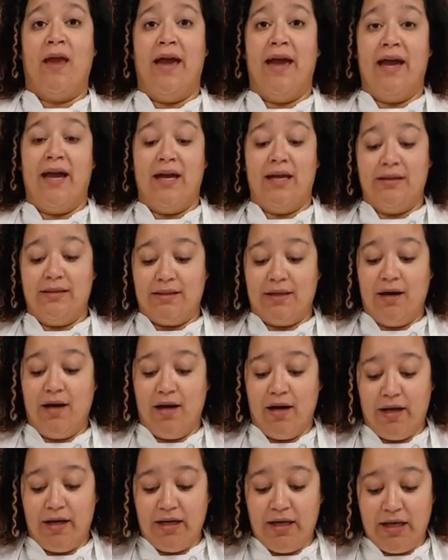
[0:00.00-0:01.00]
and
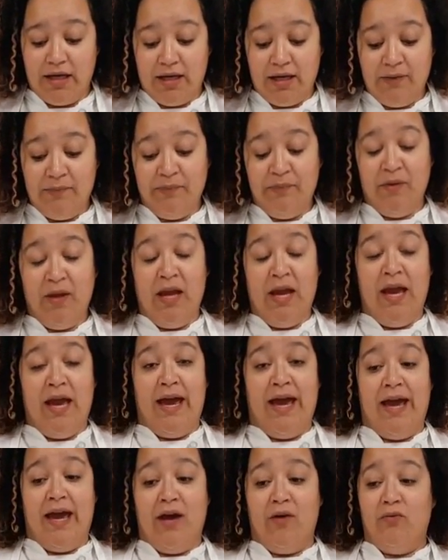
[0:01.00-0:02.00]
honey,
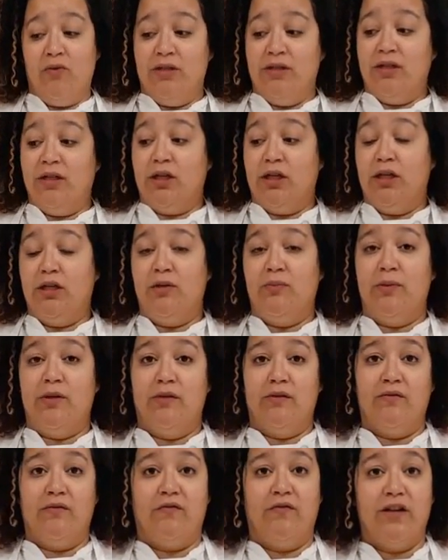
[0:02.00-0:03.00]
and we took a little
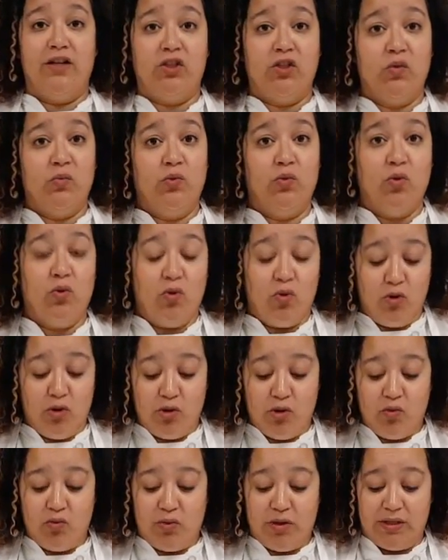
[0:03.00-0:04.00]
bit of vegetable
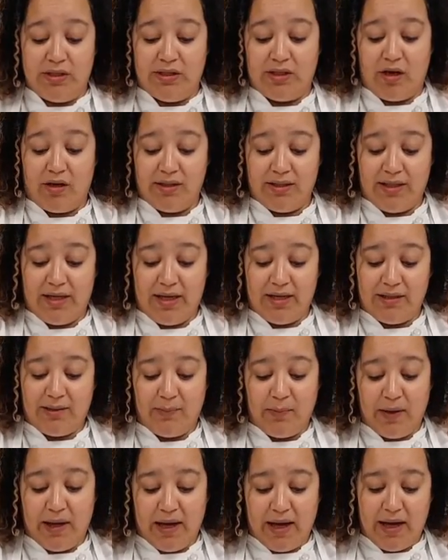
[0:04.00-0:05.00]
oil. We sauteed
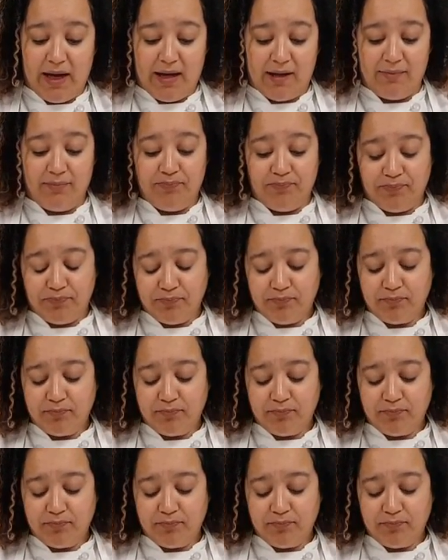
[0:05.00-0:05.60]
the pan,